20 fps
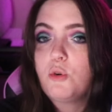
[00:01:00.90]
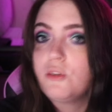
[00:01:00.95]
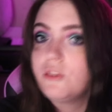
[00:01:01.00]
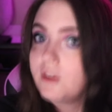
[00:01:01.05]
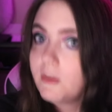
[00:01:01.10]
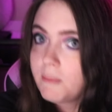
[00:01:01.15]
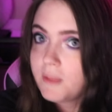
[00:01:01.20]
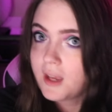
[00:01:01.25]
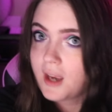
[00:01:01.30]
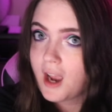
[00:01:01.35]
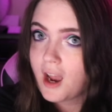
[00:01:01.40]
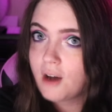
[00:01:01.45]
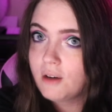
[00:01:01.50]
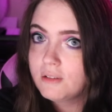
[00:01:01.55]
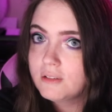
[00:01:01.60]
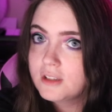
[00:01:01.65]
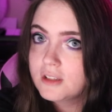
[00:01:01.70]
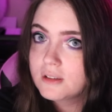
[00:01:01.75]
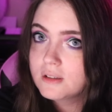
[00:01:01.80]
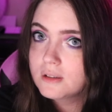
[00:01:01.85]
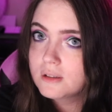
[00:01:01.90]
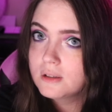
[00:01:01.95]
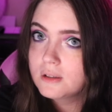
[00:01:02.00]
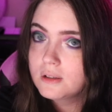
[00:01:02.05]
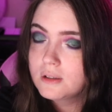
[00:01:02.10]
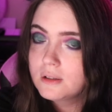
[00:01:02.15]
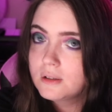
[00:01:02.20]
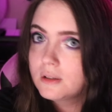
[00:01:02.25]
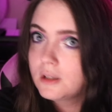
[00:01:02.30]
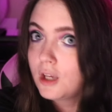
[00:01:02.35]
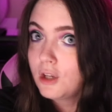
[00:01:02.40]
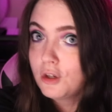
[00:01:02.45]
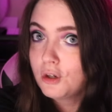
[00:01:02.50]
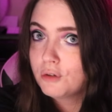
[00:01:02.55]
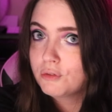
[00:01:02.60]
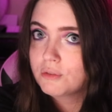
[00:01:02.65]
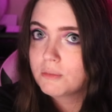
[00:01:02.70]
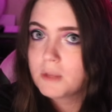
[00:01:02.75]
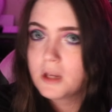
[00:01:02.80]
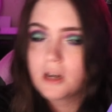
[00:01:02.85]
pull something out and
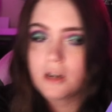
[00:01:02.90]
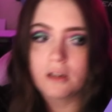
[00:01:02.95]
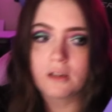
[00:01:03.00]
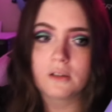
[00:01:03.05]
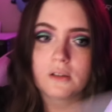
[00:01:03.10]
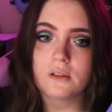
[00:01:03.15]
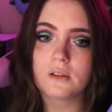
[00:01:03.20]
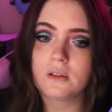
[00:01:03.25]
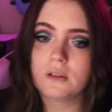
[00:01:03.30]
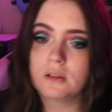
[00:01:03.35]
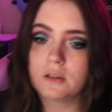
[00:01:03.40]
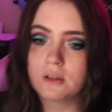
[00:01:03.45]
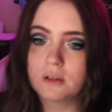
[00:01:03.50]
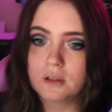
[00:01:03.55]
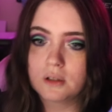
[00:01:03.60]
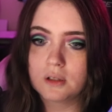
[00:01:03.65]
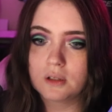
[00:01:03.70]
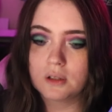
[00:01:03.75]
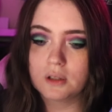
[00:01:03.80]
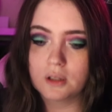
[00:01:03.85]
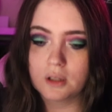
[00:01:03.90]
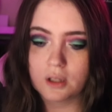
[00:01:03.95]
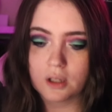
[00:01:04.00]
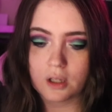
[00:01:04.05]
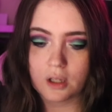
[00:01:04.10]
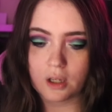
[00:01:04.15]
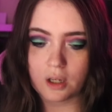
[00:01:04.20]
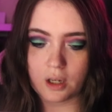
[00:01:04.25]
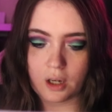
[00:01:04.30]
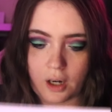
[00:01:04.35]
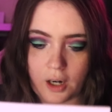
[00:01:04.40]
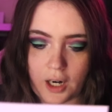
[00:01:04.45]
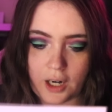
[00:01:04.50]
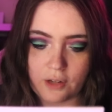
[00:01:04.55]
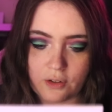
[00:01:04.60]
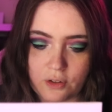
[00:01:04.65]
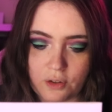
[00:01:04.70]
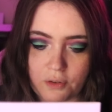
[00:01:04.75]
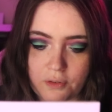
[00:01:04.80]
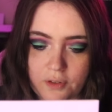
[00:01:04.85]
go from there.
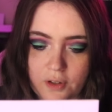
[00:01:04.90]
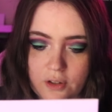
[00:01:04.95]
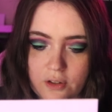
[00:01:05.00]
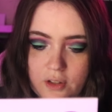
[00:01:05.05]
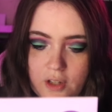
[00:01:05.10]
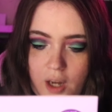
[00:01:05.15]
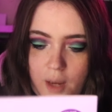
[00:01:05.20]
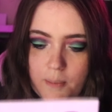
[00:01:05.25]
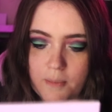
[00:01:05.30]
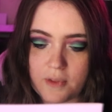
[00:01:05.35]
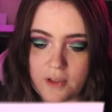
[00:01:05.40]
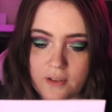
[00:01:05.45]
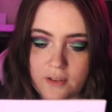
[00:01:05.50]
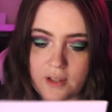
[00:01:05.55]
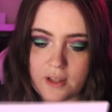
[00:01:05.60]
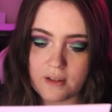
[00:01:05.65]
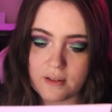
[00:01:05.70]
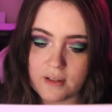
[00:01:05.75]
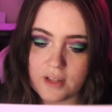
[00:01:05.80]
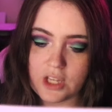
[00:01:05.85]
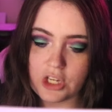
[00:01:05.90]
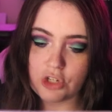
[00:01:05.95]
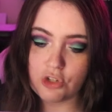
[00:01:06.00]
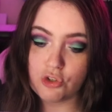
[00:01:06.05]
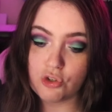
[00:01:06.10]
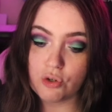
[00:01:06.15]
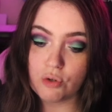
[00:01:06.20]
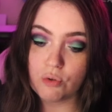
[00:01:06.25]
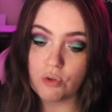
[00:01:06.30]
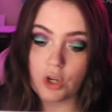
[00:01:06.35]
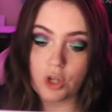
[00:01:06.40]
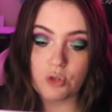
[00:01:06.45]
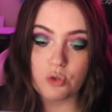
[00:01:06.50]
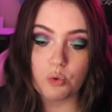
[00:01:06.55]
Alright, so first up, this is the June